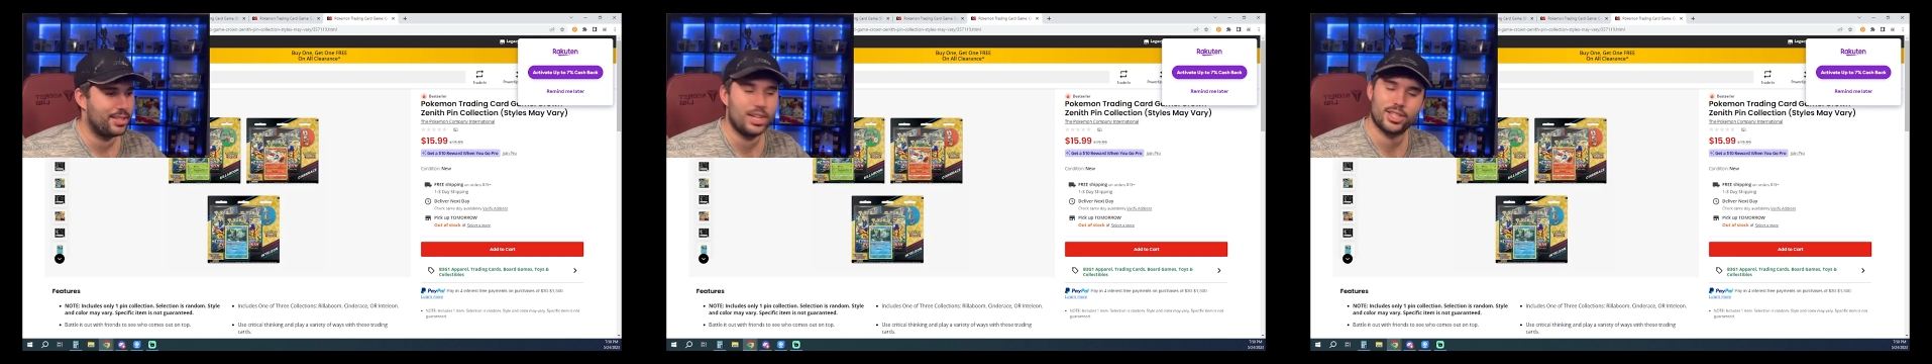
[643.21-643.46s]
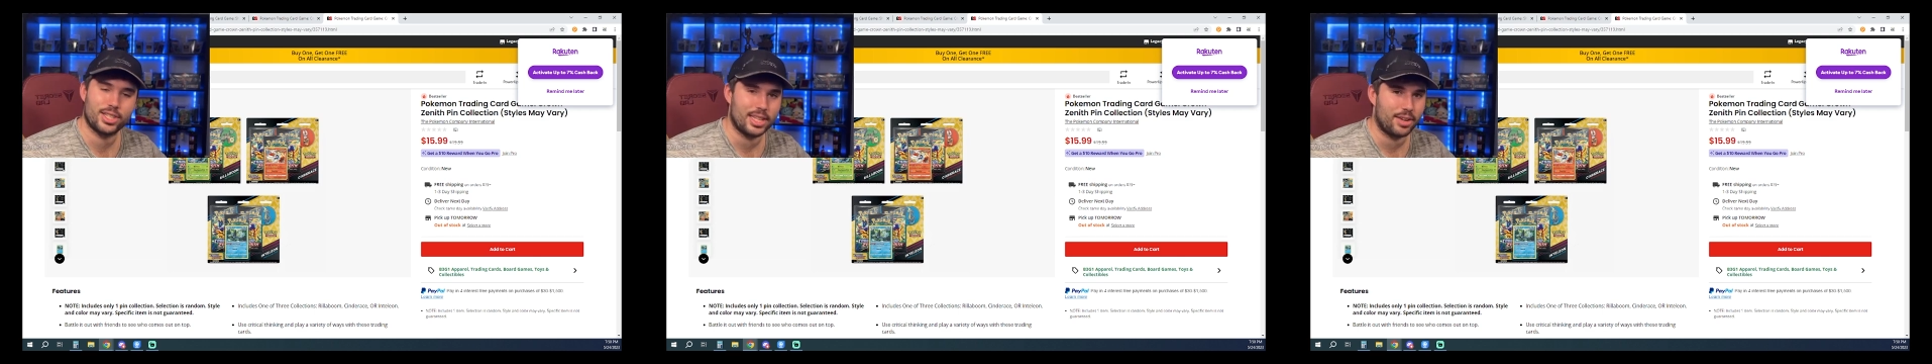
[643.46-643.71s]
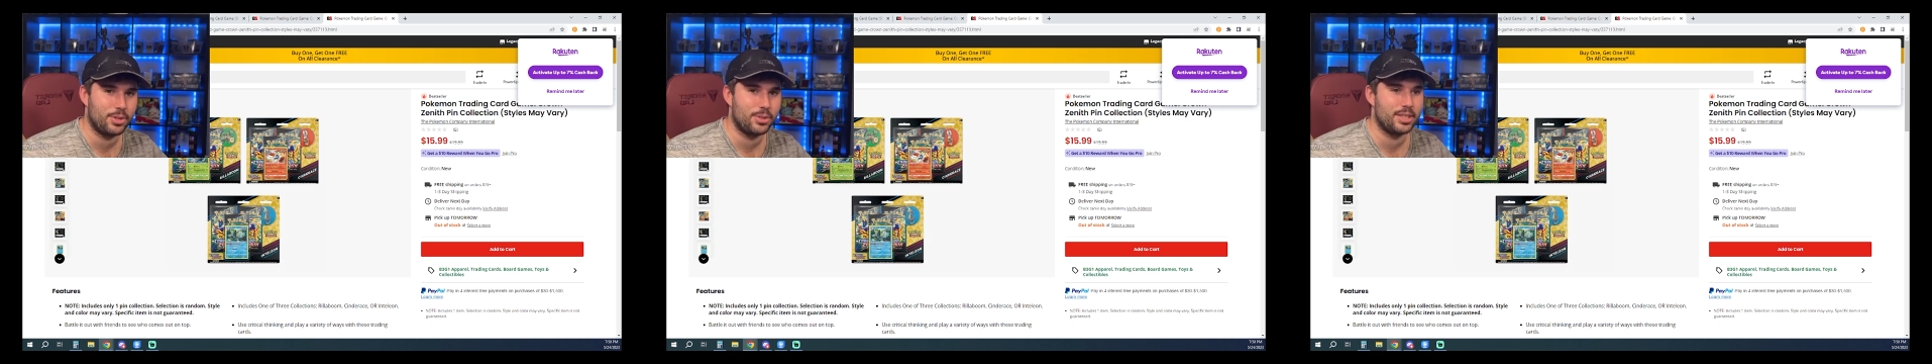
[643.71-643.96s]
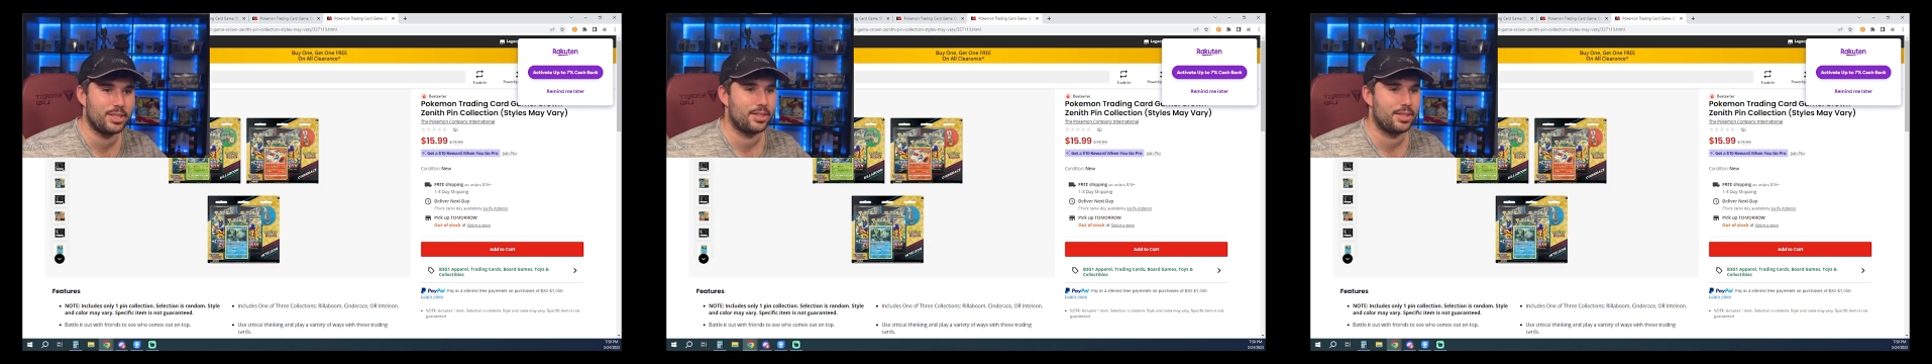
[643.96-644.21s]
Check us out
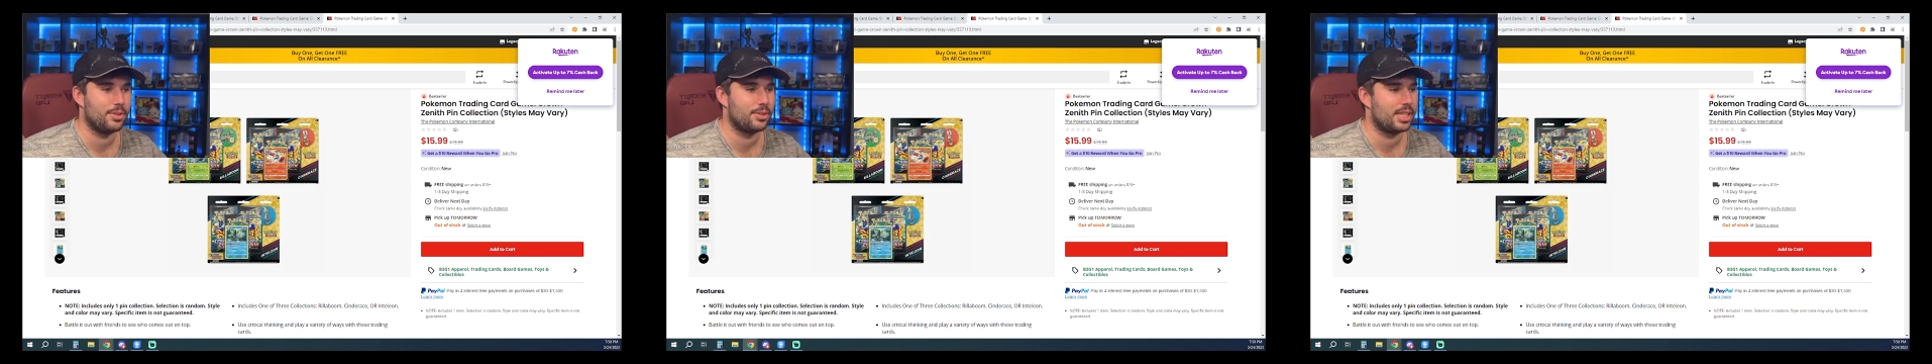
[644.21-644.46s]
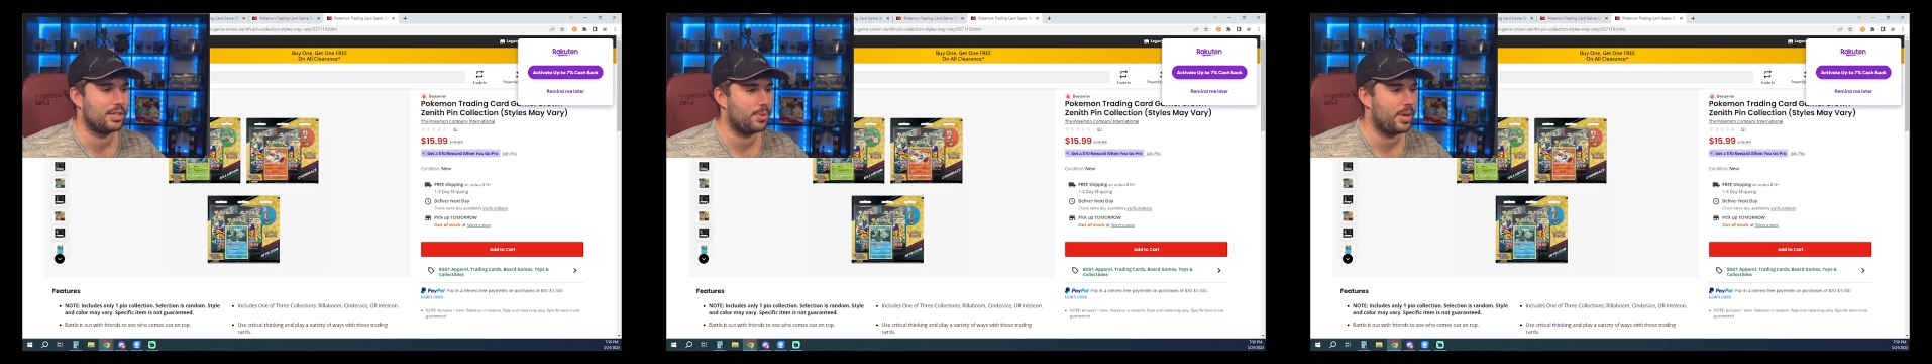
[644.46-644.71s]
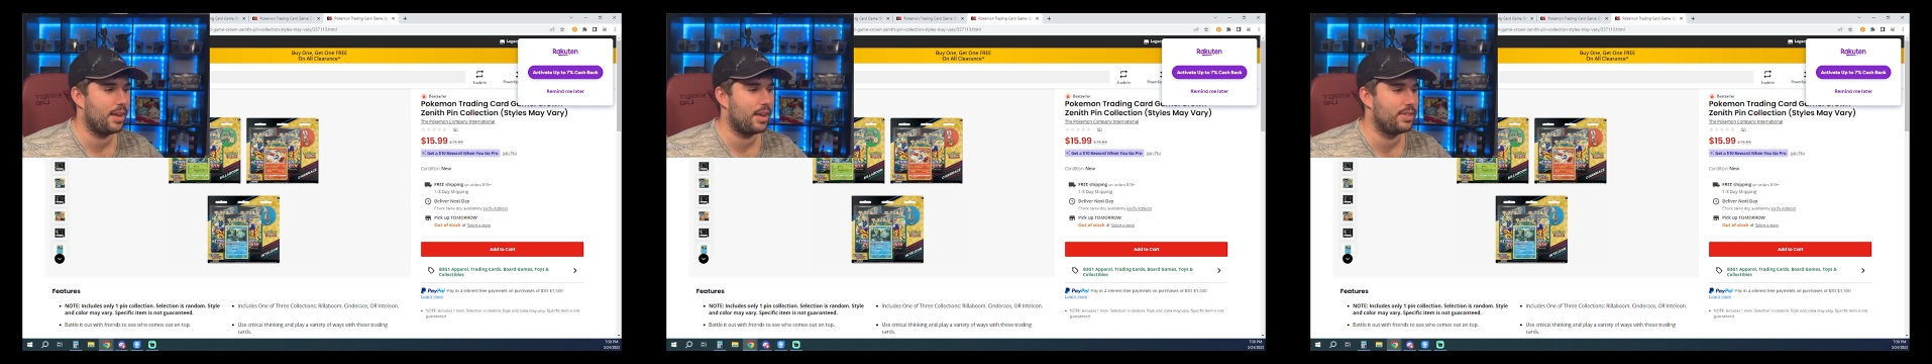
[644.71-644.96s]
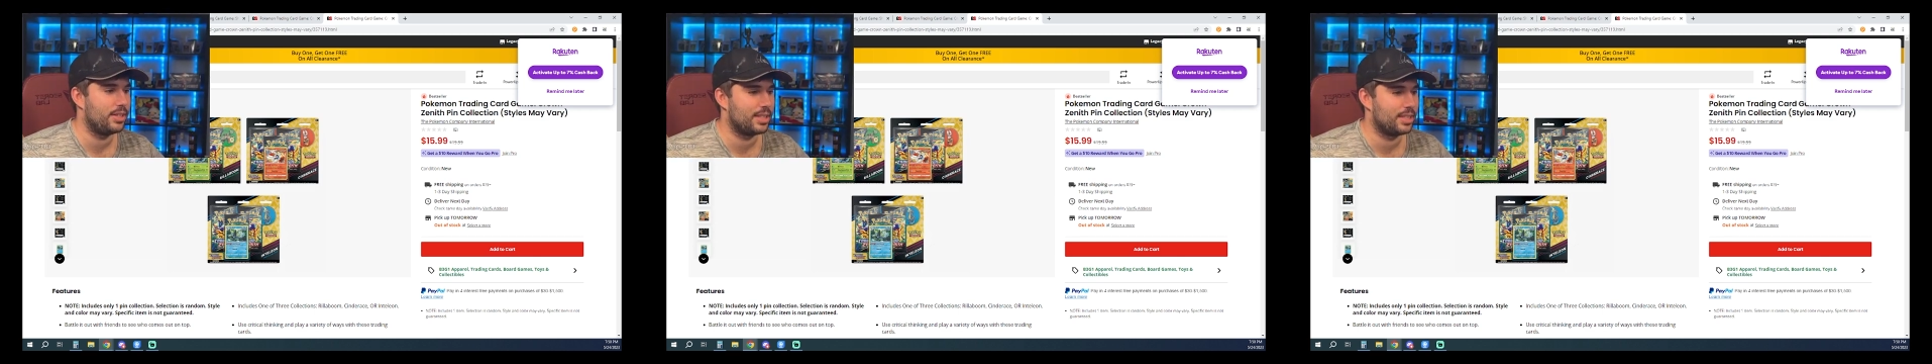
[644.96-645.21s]
Tuesdays and Thursdays. We have
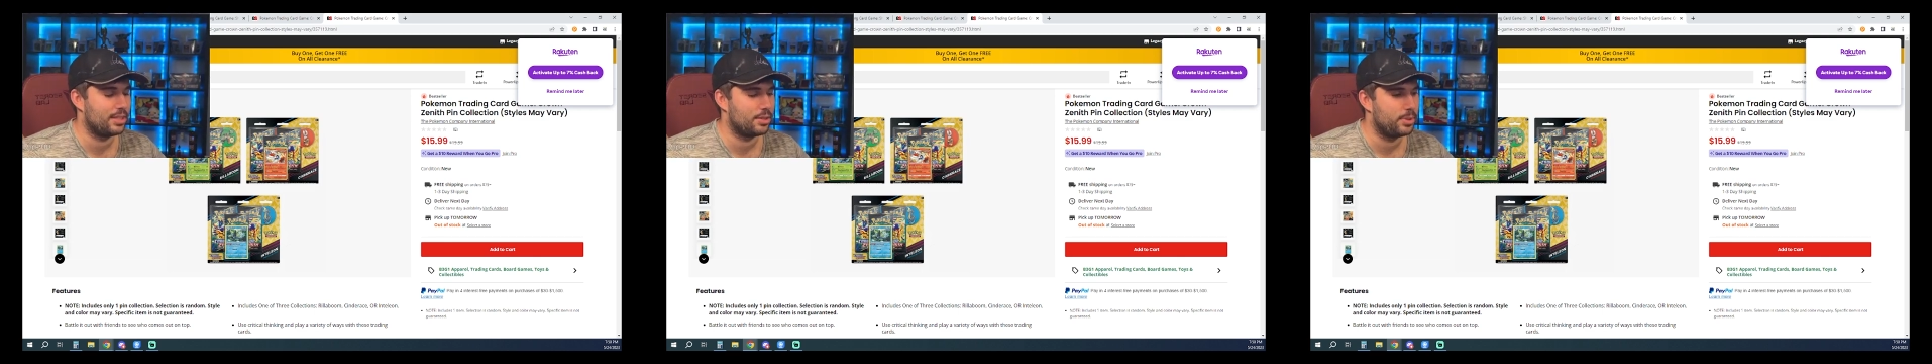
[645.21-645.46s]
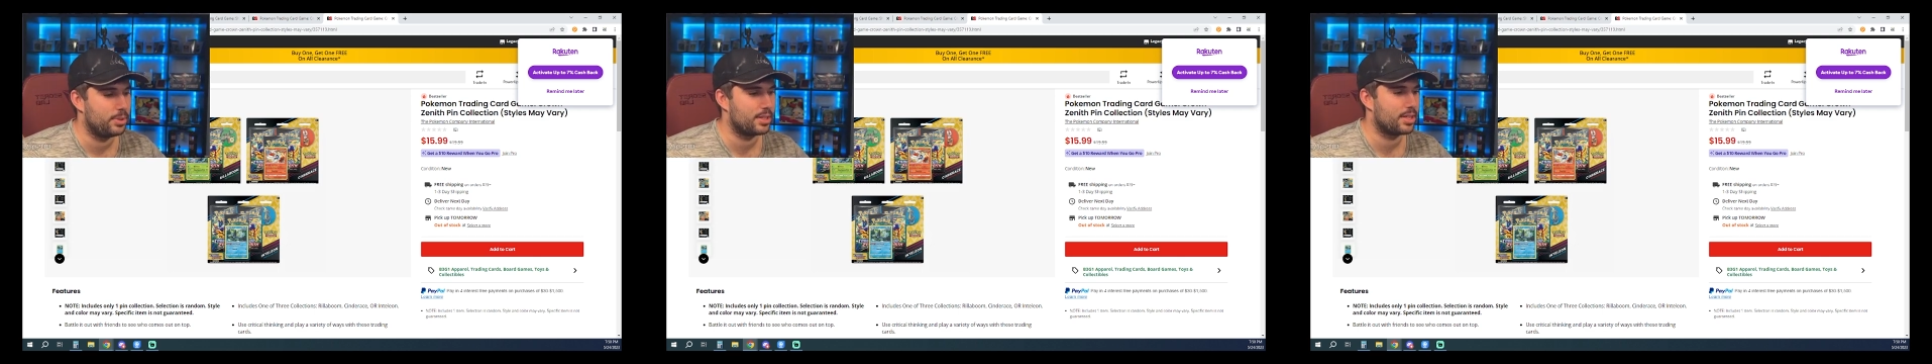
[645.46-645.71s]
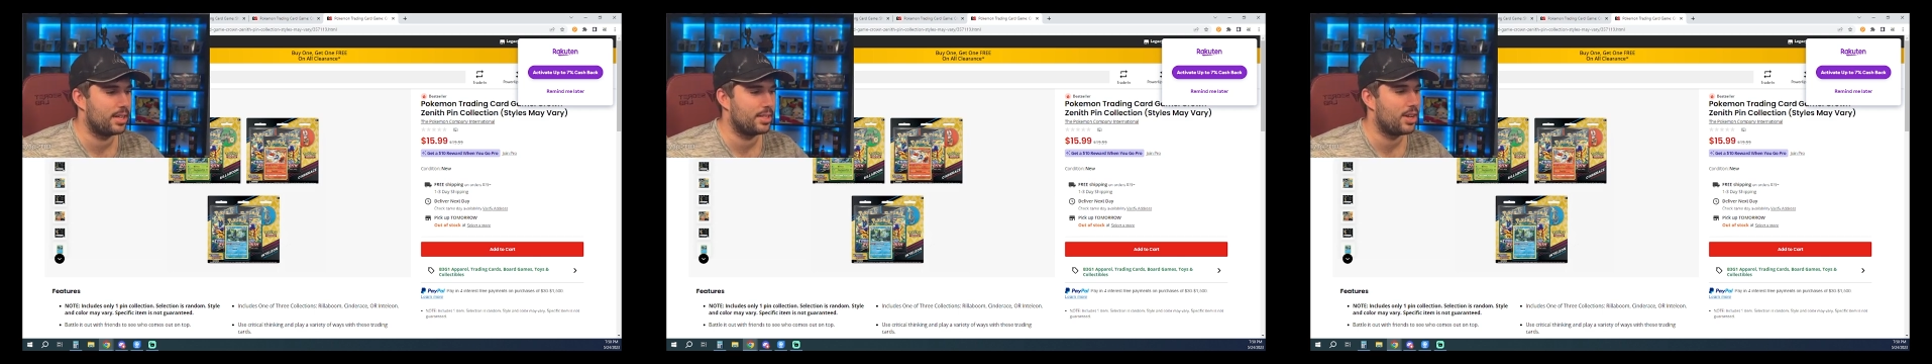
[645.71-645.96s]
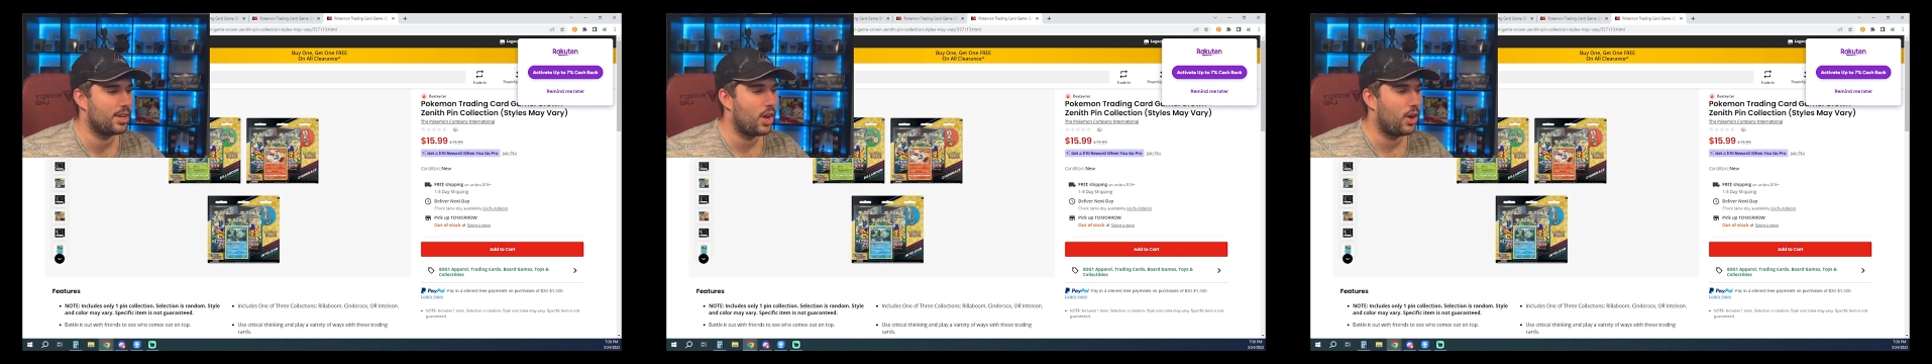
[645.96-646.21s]
deals like this we
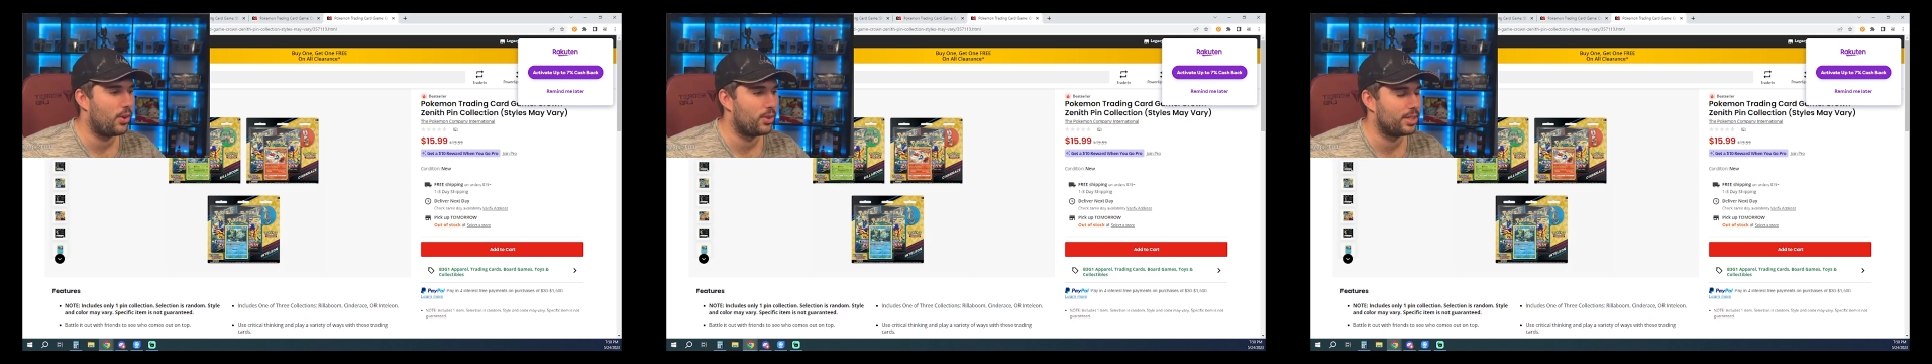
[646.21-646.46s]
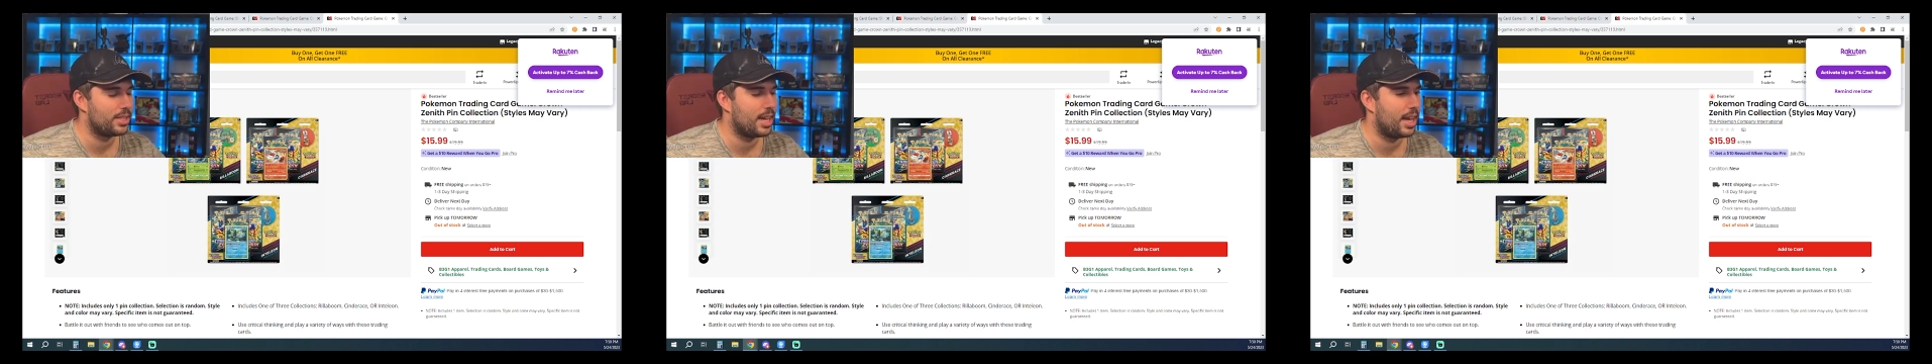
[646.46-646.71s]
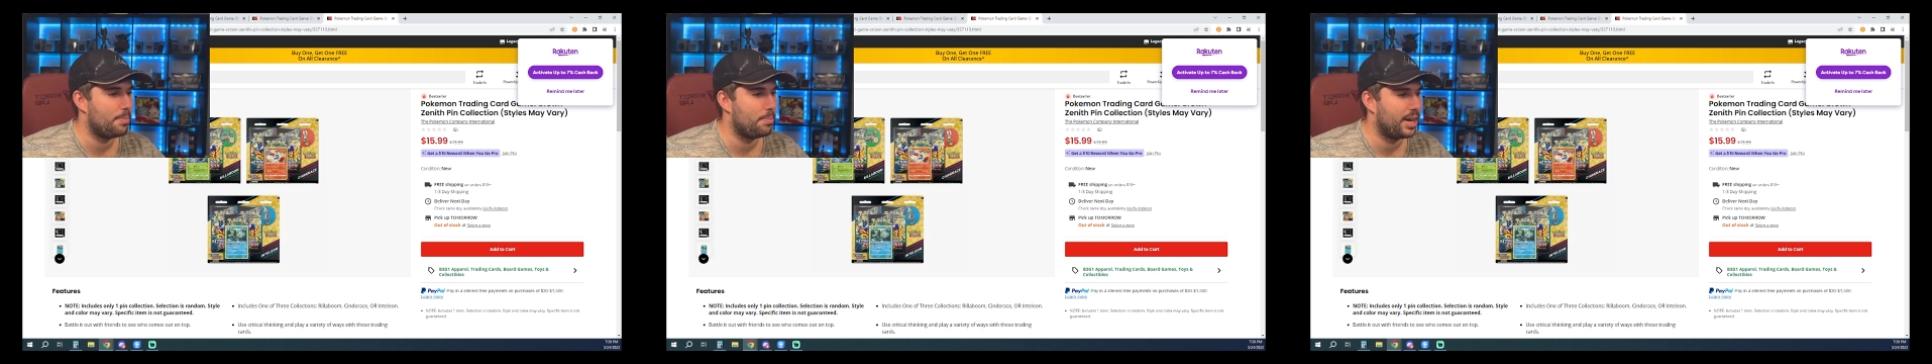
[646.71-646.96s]
discuss all the time.